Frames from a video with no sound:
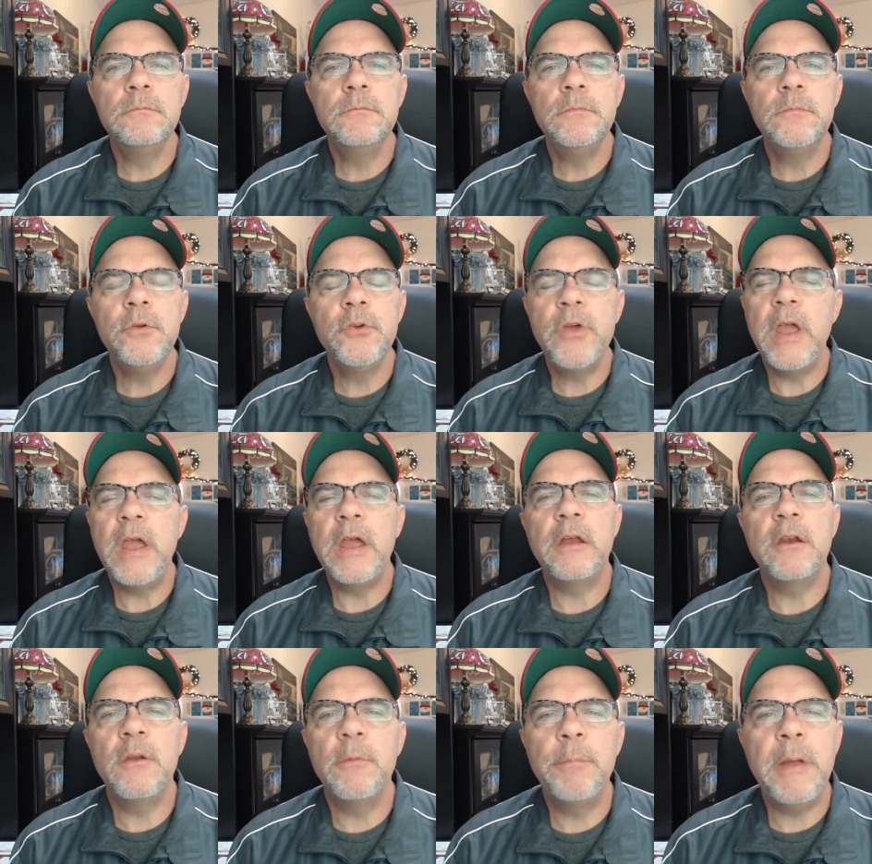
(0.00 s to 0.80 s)
You
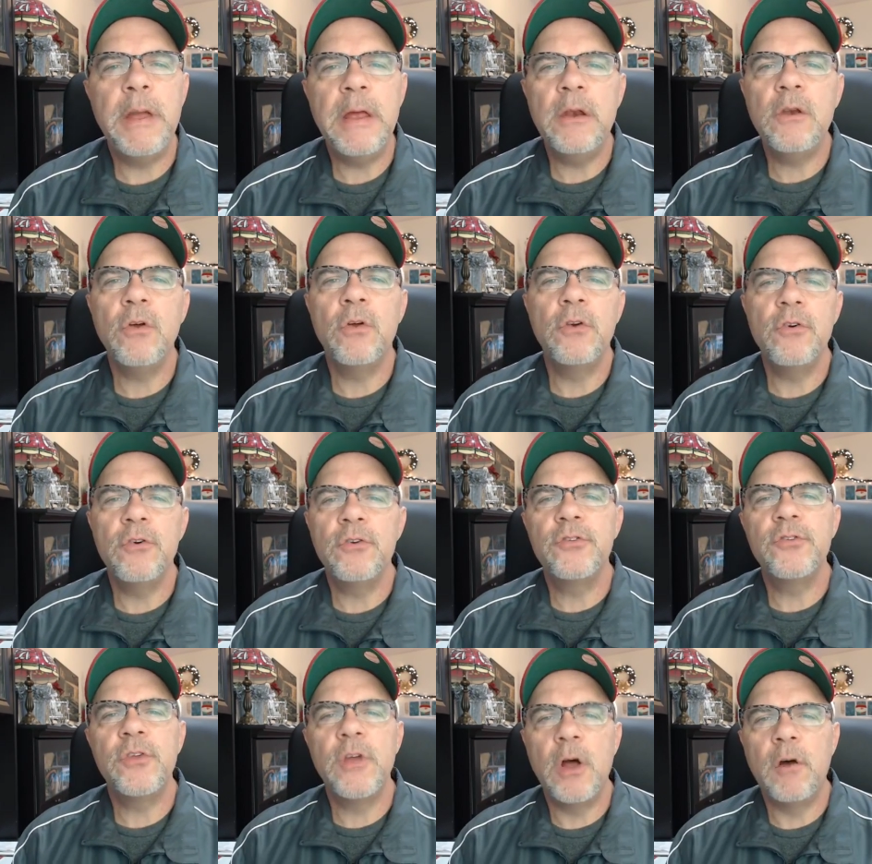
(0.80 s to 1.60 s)
can't depend on
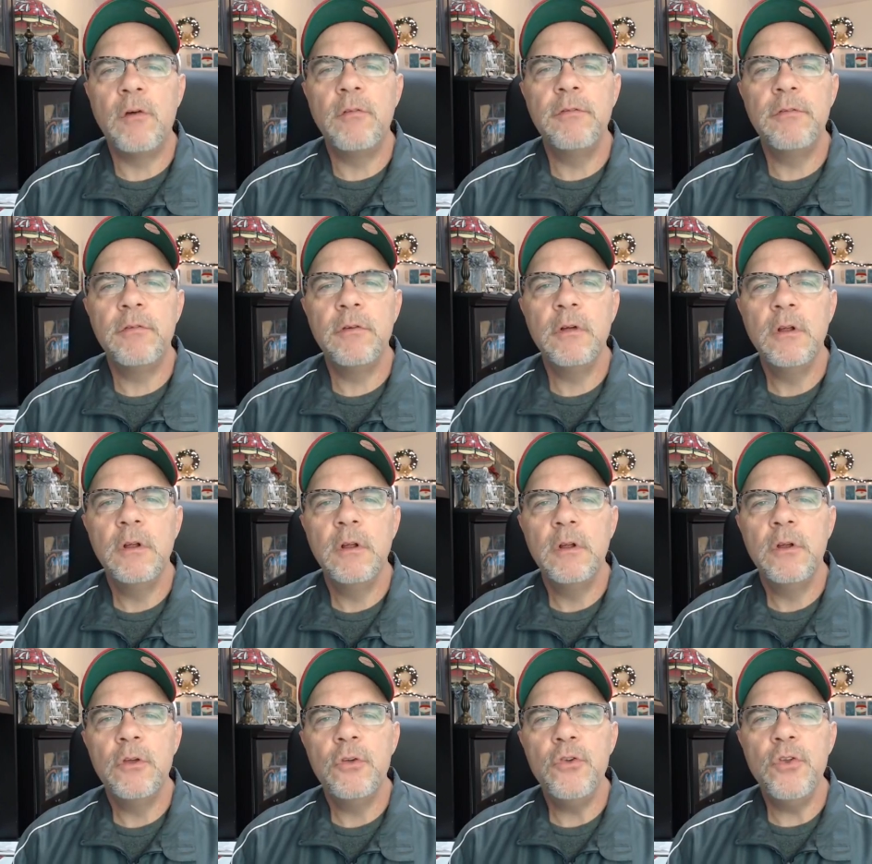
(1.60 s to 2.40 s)
yourself.
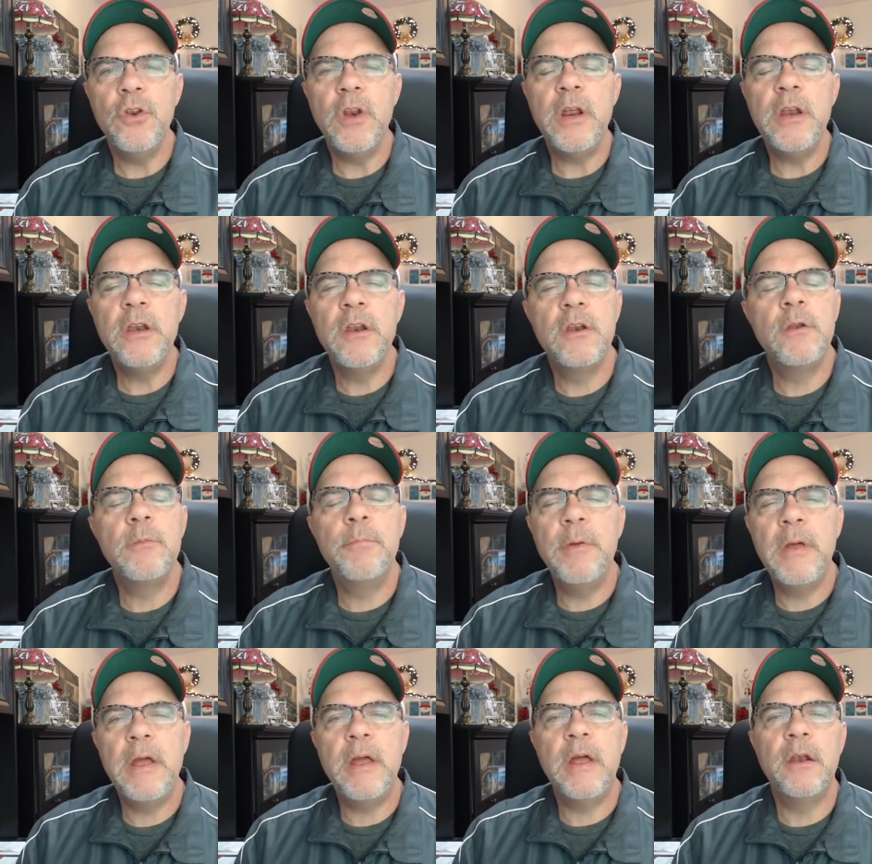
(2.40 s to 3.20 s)
You need to
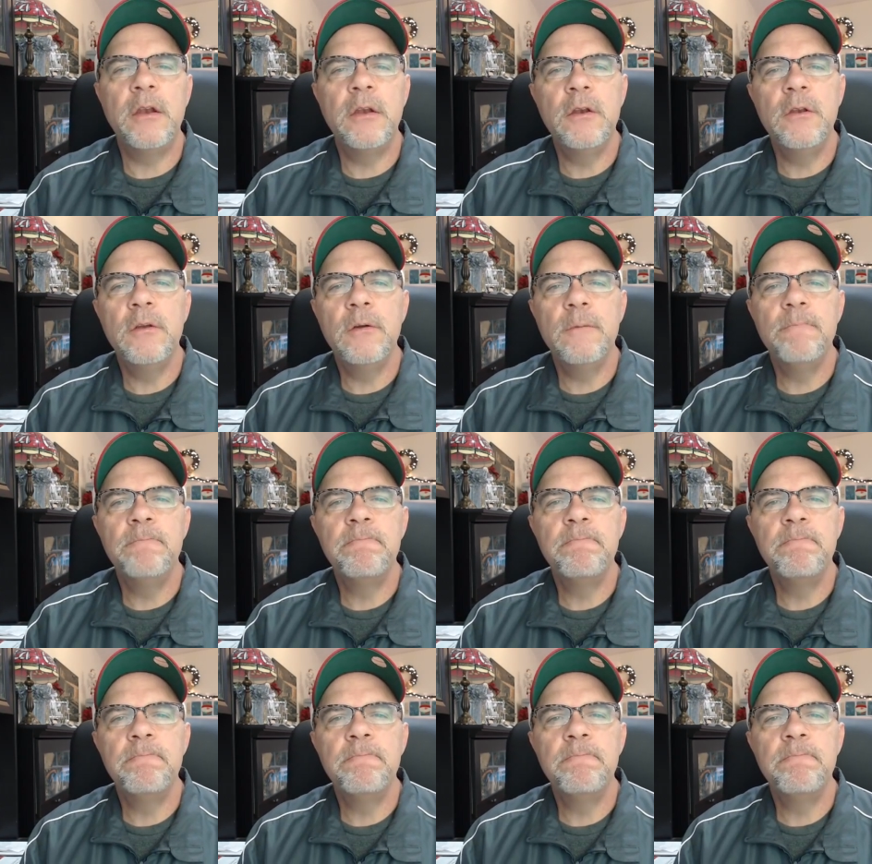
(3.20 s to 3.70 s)
depend